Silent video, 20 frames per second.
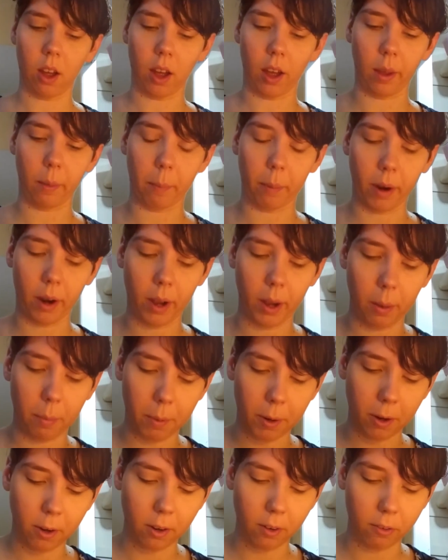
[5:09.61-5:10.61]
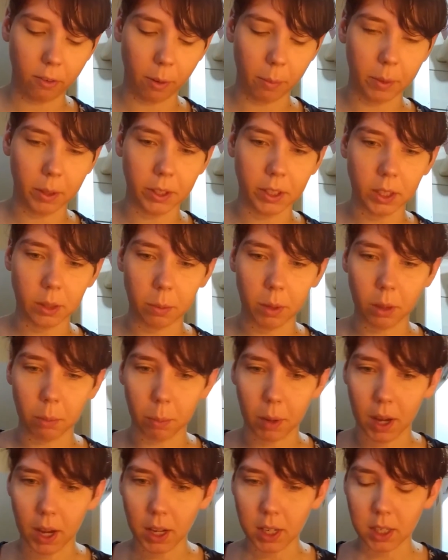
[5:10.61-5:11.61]
eye primer from Elizabeth
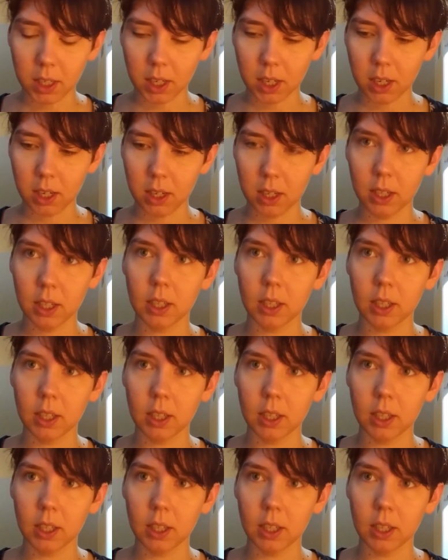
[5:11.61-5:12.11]
Mott.